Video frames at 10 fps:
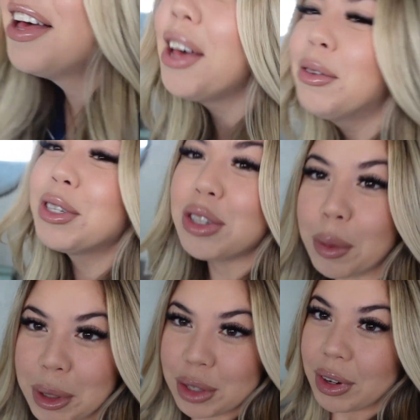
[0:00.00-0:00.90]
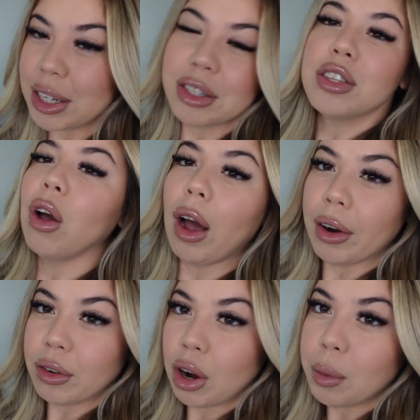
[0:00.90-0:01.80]
It was so much fun, so I
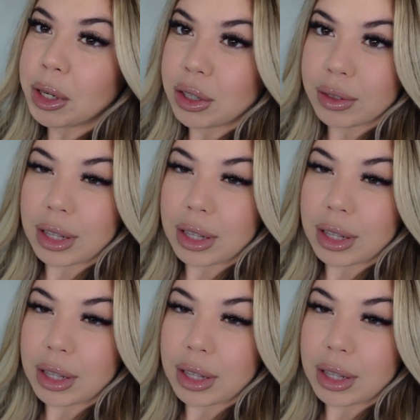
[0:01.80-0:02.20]
don't know how much of